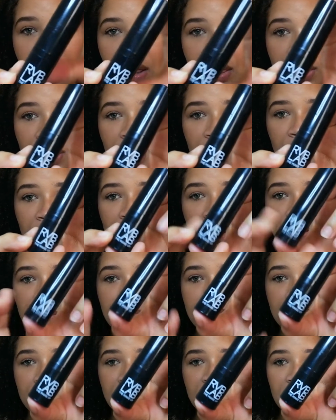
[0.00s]
the
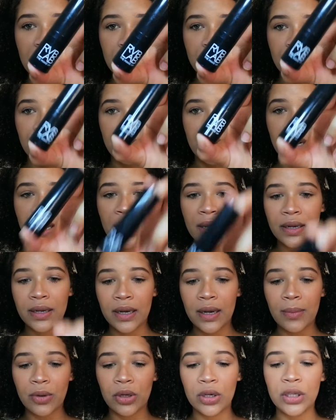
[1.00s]
makeup brand that
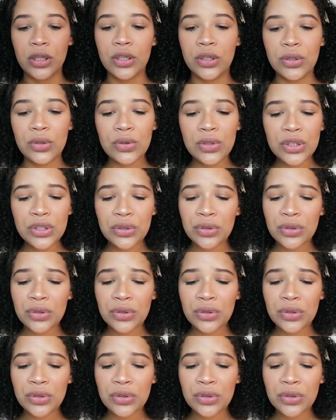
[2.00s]
I'm gonna use.